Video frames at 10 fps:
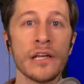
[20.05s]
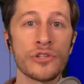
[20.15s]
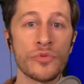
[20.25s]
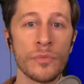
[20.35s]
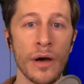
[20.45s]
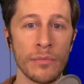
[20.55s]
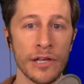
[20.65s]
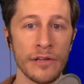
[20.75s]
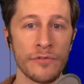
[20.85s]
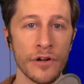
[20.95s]
a
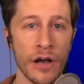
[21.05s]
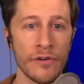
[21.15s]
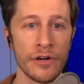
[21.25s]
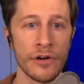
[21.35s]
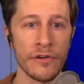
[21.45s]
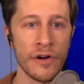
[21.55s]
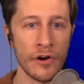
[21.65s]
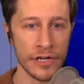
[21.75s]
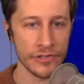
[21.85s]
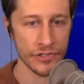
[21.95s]
Republican for governor of
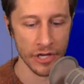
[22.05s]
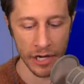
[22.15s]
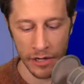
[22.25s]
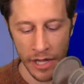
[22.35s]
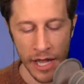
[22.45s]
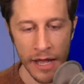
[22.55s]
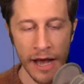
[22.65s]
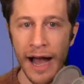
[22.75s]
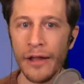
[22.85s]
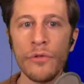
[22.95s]
Arkansas.
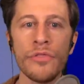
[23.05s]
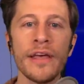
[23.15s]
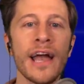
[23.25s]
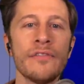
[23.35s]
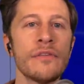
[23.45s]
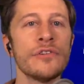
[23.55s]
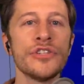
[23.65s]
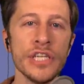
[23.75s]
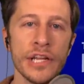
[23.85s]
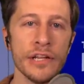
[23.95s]
I don't think I've ever
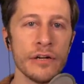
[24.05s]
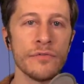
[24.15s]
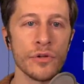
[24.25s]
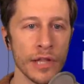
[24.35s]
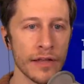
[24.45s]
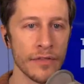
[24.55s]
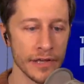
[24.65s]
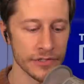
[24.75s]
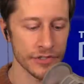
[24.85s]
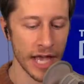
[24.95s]
seen an interview like
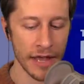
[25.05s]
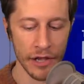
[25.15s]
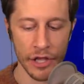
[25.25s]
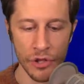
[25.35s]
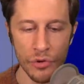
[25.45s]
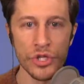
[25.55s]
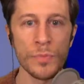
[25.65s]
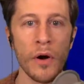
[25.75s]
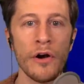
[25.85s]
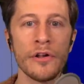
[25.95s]
this. And a huge
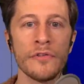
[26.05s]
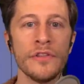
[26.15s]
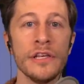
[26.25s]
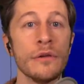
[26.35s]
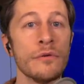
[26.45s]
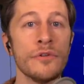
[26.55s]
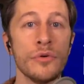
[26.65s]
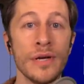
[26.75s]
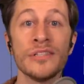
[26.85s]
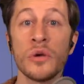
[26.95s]
part of the
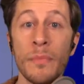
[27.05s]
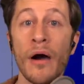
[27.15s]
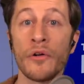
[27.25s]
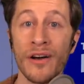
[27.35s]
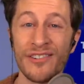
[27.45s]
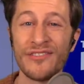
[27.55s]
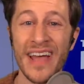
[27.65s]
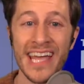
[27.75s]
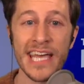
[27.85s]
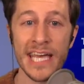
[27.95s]
interview is about a
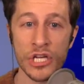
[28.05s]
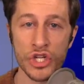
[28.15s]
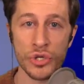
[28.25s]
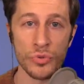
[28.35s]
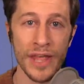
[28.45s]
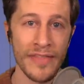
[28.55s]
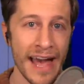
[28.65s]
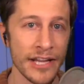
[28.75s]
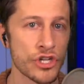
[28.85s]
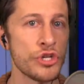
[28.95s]
fake issue. Then
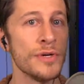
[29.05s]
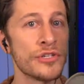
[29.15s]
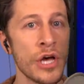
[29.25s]
that issue is